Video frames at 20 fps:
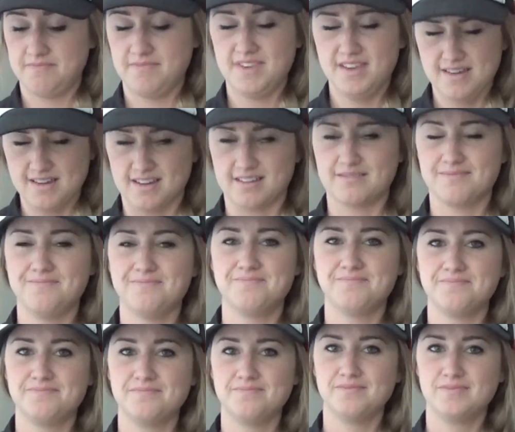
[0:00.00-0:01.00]
yeah,
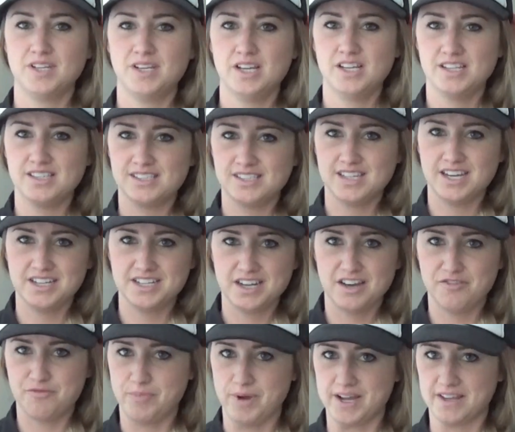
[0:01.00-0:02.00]
stay
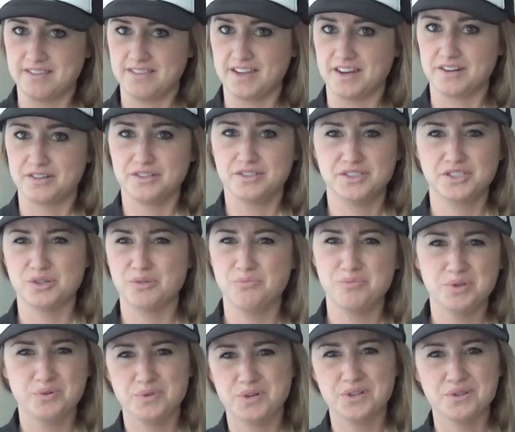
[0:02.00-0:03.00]
tough back there. Don't
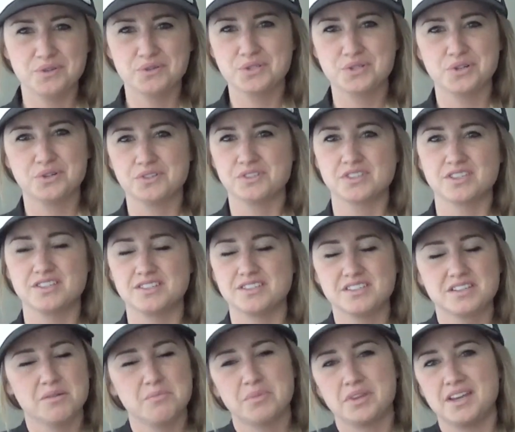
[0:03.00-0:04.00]
be one of those girls that is
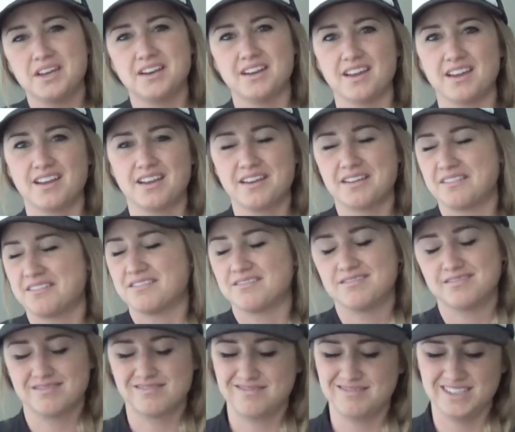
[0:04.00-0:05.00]
complaining. And,
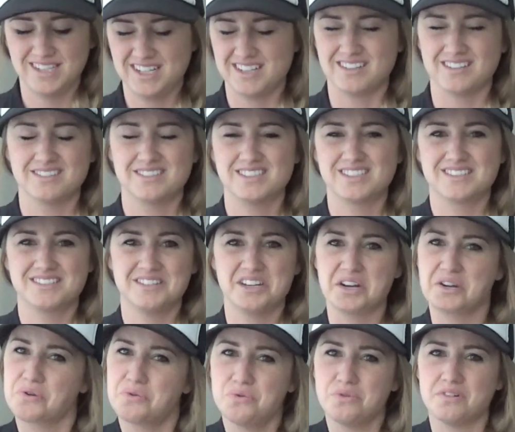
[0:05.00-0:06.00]
yeah, it's
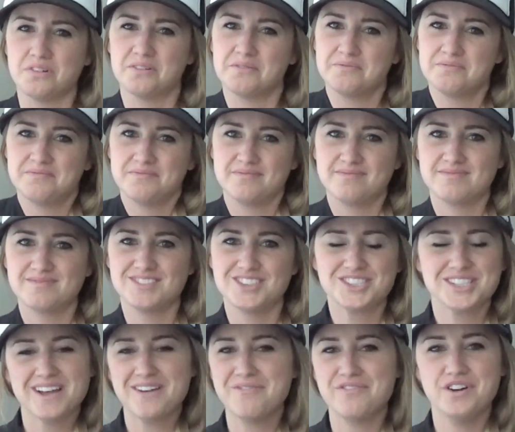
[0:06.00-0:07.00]
not cool.
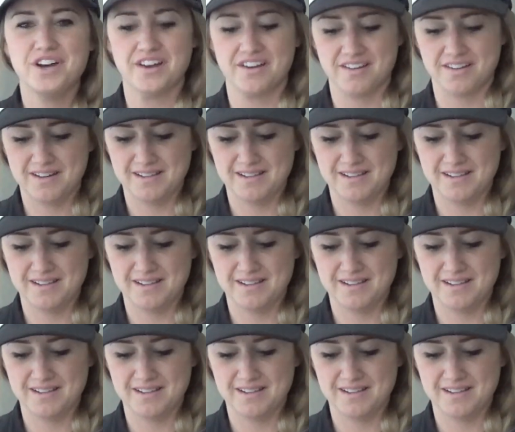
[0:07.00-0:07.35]
Just have fun.